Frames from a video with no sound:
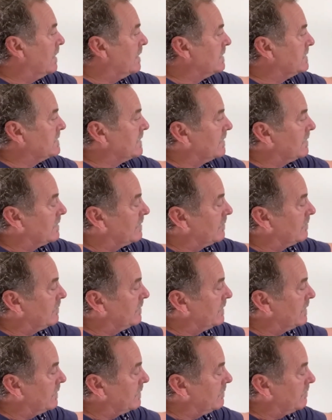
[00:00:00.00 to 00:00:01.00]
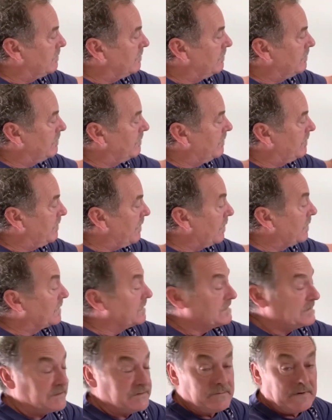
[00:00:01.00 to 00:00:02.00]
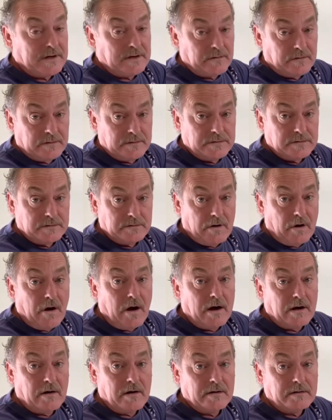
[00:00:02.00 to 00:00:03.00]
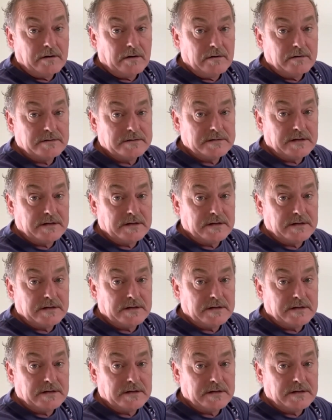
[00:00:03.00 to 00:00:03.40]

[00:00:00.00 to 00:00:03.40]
So the focus has been on to highlight those